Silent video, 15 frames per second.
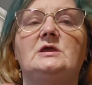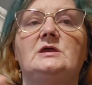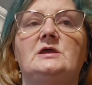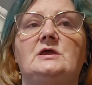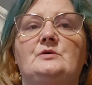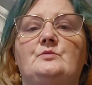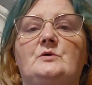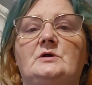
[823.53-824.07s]

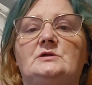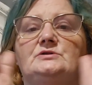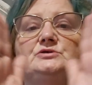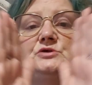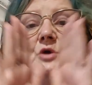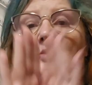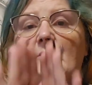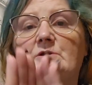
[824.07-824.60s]
And where it's
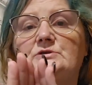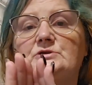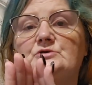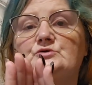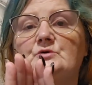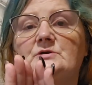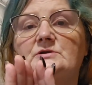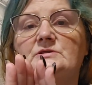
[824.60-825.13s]
going to
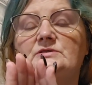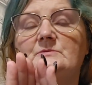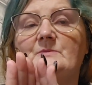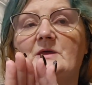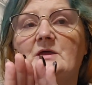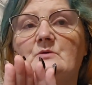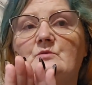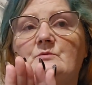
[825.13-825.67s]
join in the
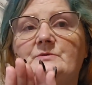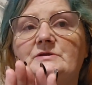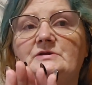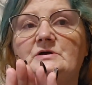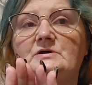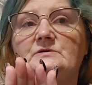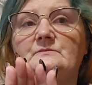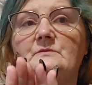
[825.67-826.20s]
back will be
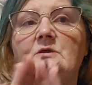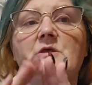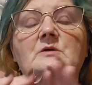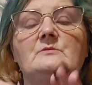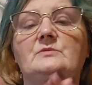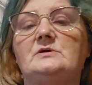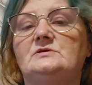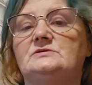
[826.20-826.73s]
done.
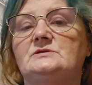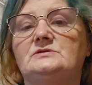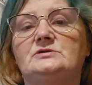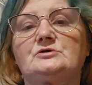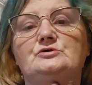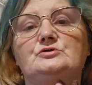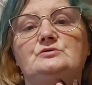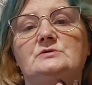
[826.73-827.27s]
Because
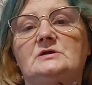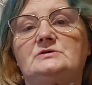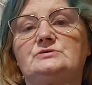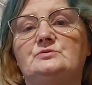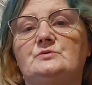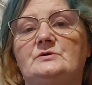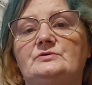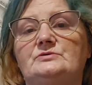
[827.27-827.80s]
until you get to
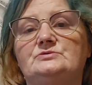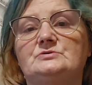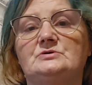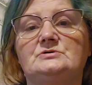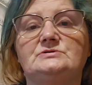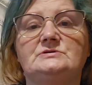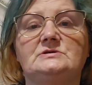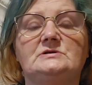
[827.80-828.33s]
where the
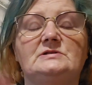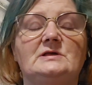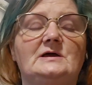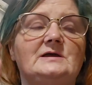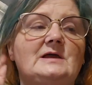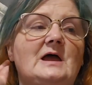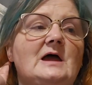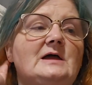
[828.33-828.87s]
skirt's going to
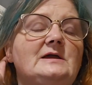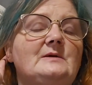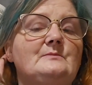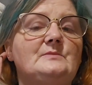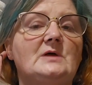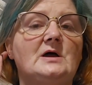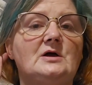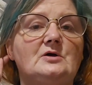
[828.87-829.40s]
lie, I am
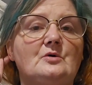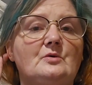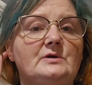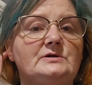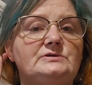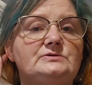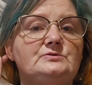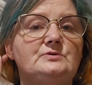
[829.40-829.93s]
not
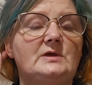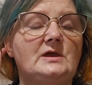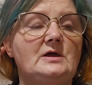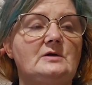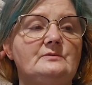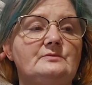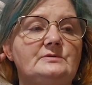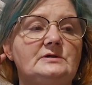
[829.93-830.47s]
going to
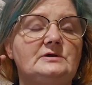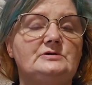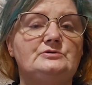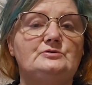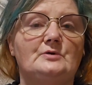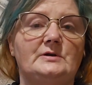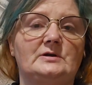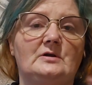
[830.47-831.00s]
have it
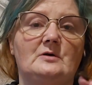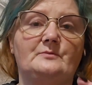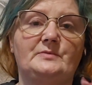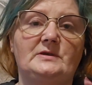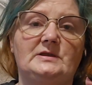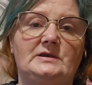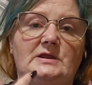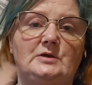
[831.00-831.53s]
join up
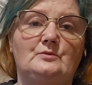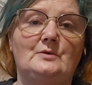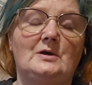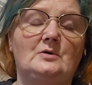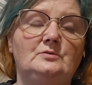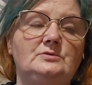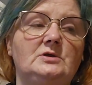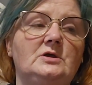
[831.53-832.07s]
in a
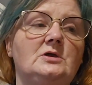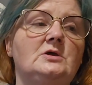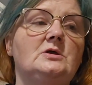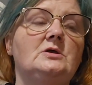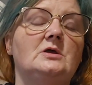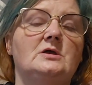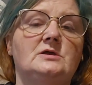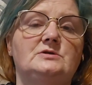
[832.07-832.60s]
round.
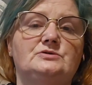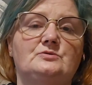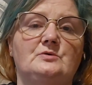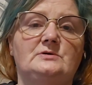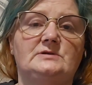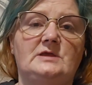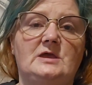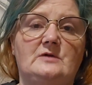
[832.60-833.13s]
It's
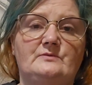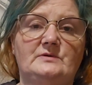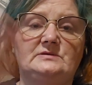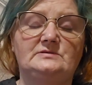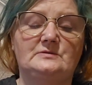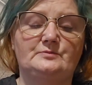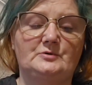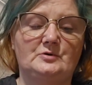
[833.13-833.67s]
going to have a
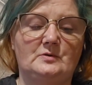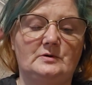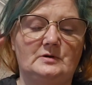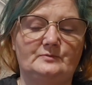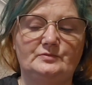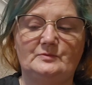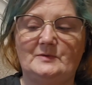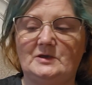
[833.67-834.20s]
zipper going
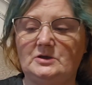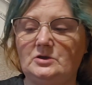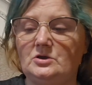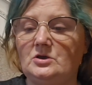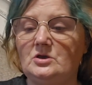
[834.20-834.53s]
up the back.